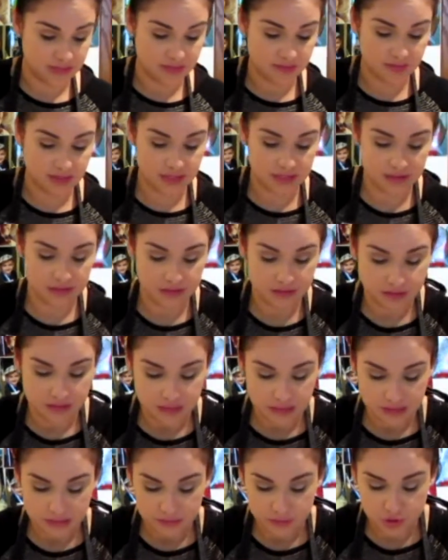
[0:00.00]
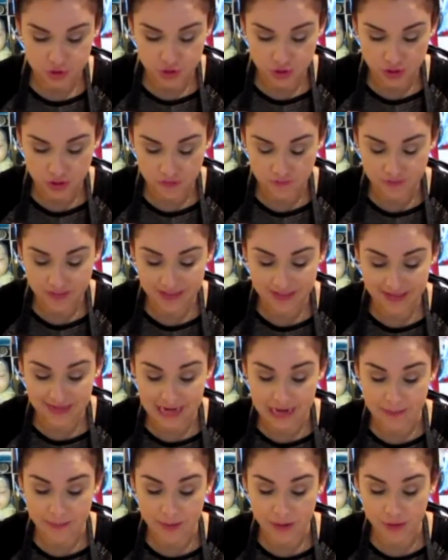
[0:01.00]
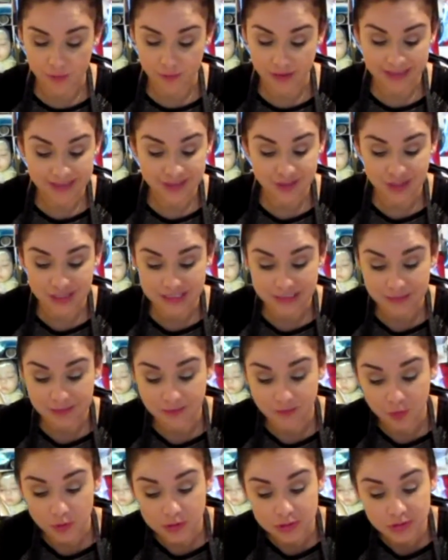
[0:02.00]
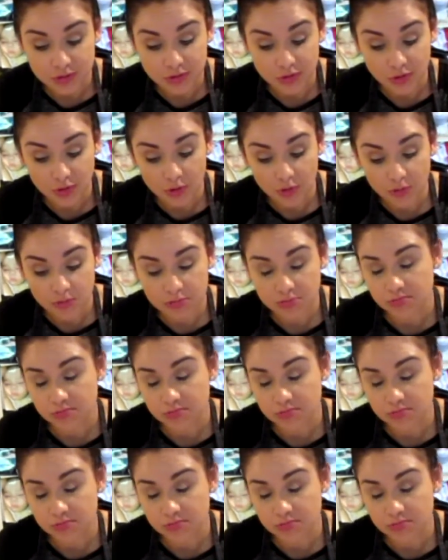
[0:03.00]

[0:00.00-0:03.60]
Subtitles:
I mean, I'm sure you've eaten at restaurants before, so you know